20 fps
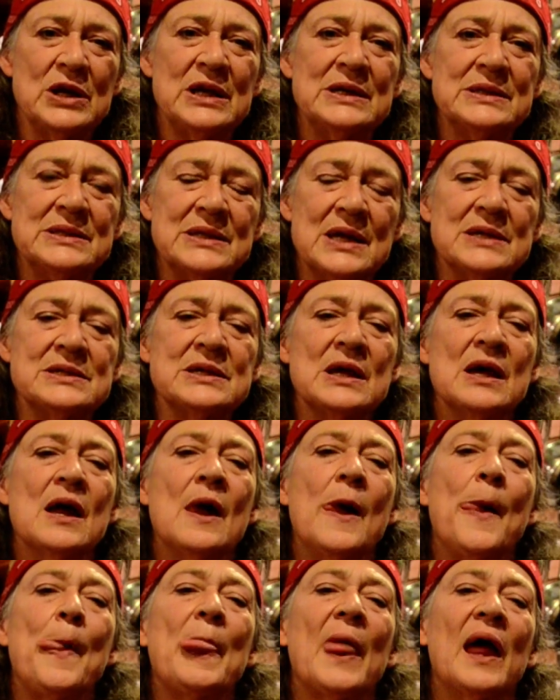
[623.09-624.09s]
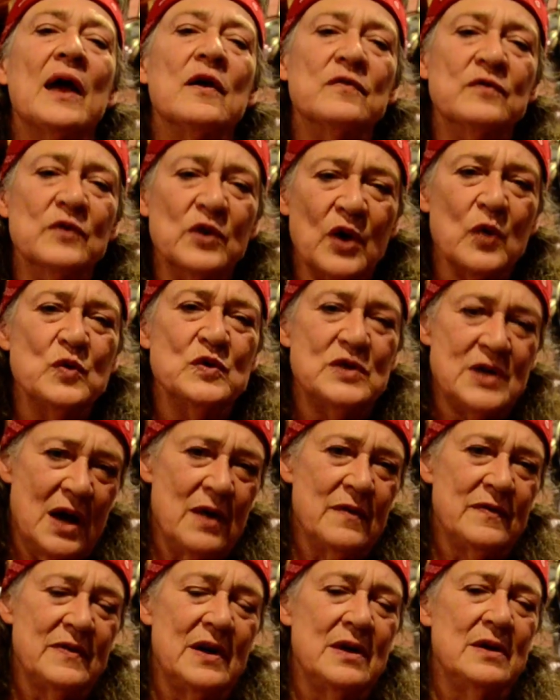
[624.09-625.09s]
He says, I have no
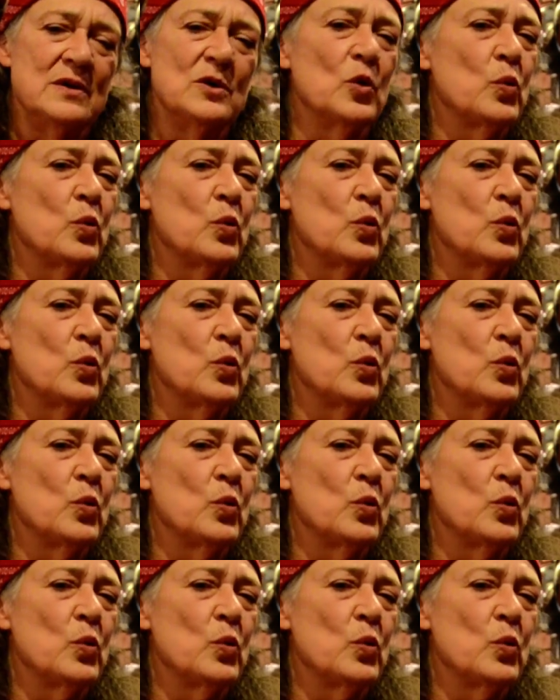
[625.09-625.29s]
doubt that in her